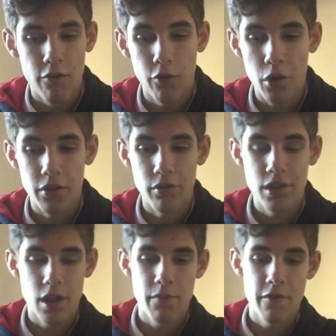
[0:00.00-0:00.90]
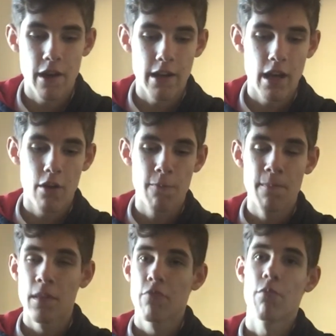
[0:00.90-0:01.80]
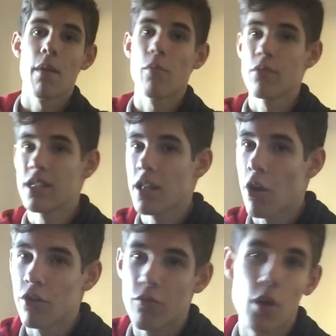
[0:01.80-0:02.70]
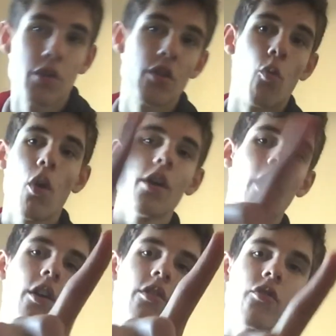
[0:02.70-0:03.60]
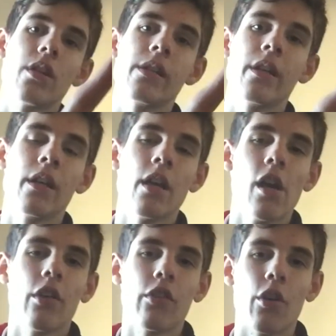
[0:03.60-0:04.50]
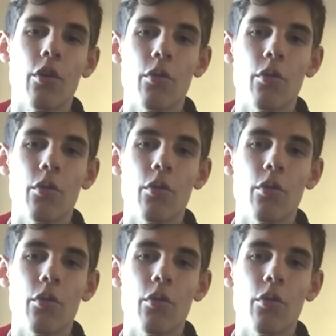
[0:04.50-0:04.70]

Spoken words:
43 subs right now. Remember, we're still on the road to 100. So